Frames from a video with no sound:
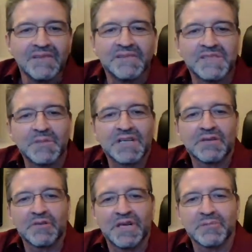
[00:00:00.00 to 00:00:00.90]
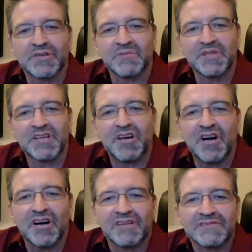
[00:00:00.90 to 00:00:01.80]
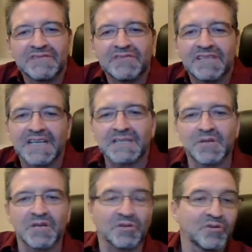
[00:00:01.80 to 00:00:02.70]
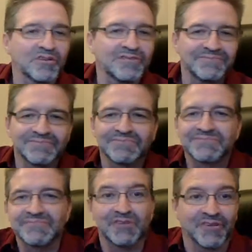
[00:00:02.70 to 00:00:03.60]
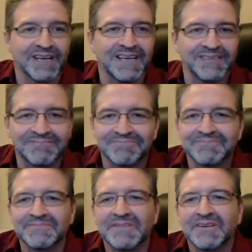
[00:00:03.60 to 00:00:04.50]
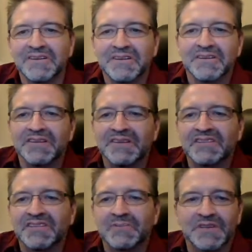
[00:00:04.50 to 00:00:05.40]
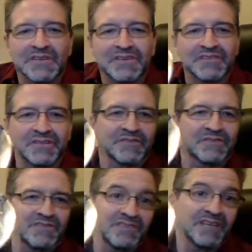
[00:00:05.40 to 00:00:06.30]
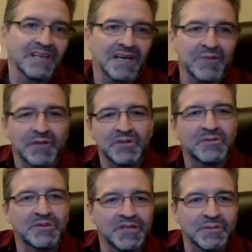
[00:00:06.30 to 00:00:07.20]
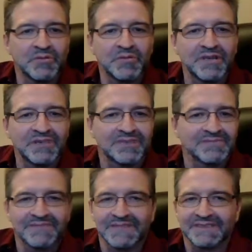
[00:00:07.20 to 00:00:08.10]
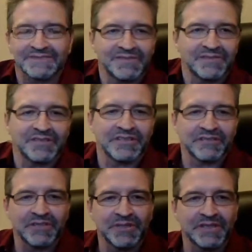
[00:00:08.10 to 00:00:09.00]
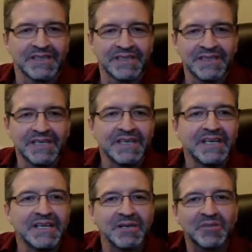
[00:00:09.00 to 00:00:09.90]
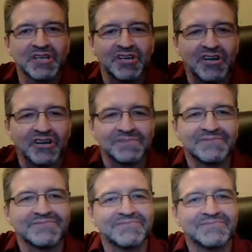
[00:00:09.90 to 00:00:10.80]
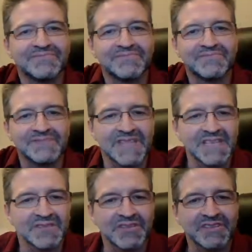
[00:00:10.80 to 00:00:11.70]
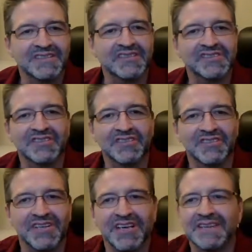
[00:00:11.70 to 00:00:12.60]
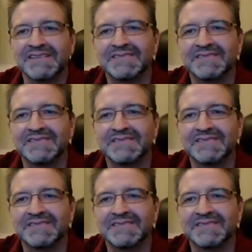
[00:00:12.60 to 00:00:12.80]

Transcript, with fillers: Visit me on the web or give me a call. If you'd like to make an order, great you need something a little different that you think I might be able to help you with, love to hear from you. Give me a call. Thanks for your attention. Good day.